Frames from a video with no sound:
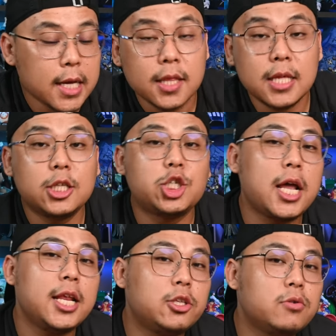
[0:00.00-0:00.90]
The
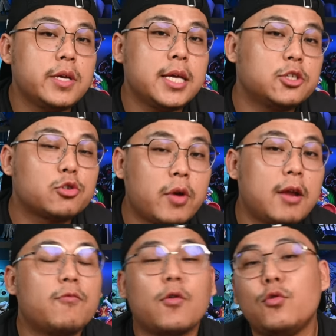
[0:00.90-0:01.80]
Jelly 2E is
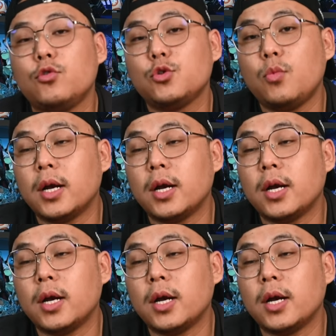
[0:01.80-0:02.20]
great for those who